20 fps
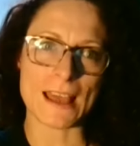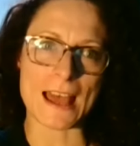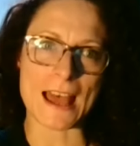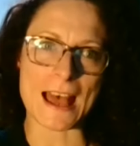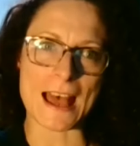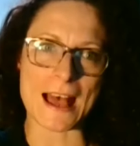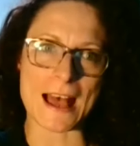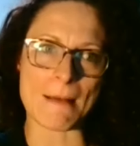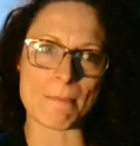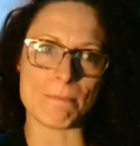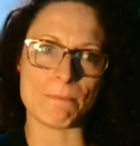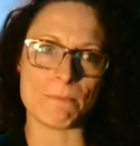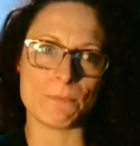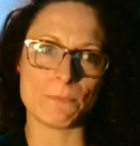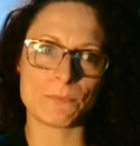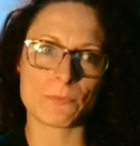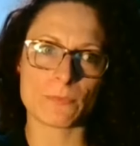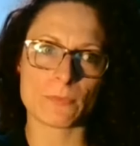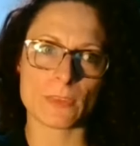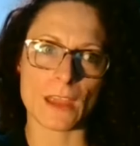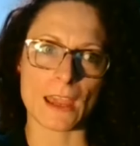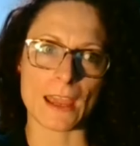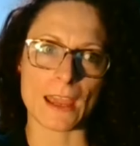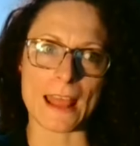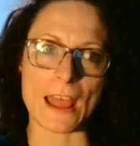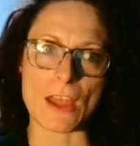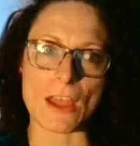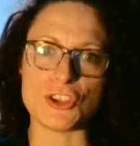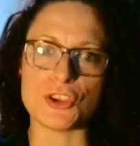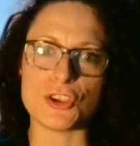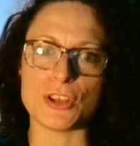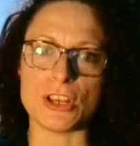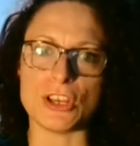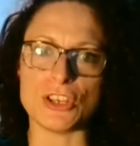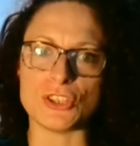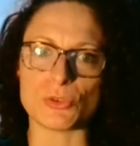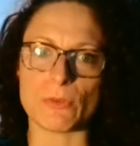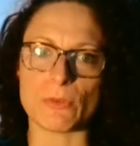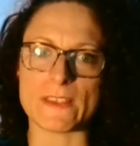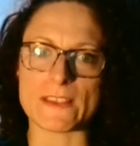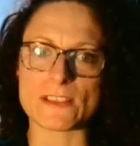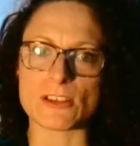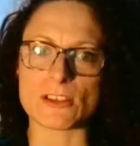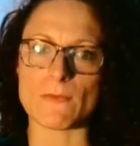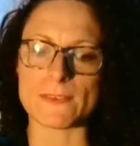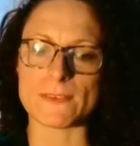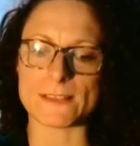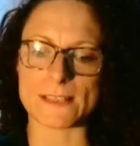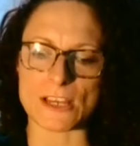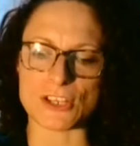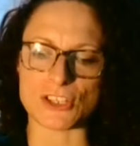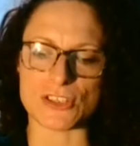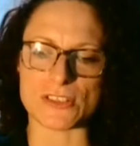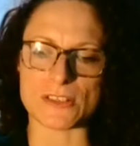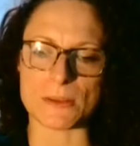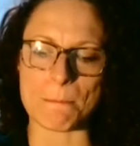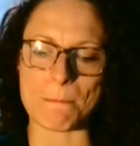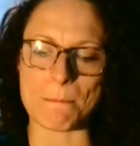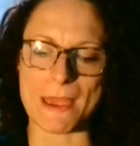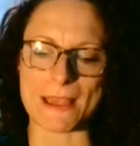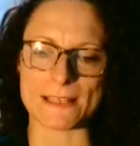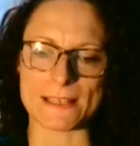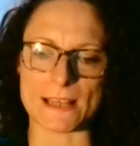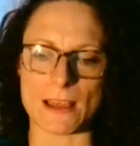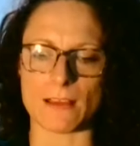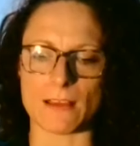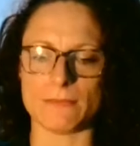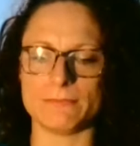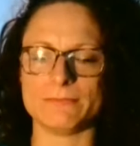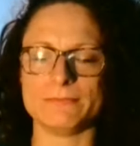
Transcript: um, and how you can enjoy these conversations better.